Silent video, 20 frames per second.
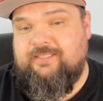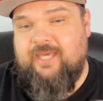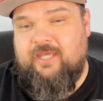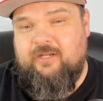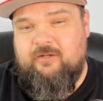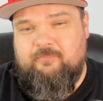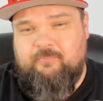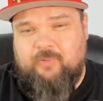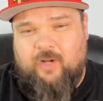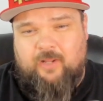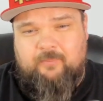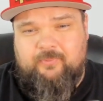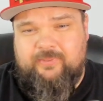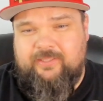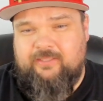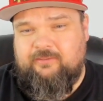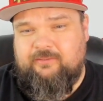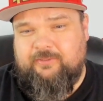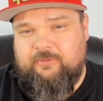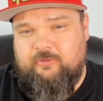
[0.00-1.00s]
Yedem
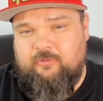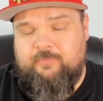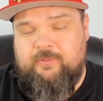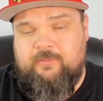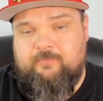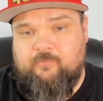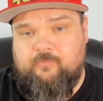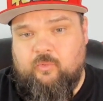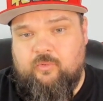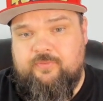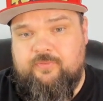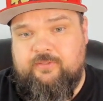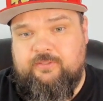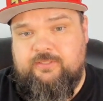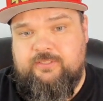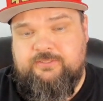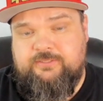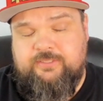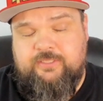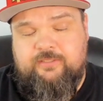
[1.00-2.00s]
probably a little bit more than
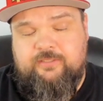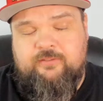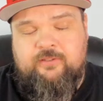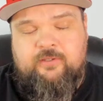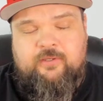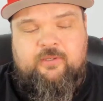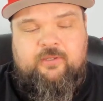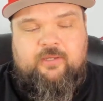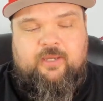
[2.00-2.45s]
Yassin.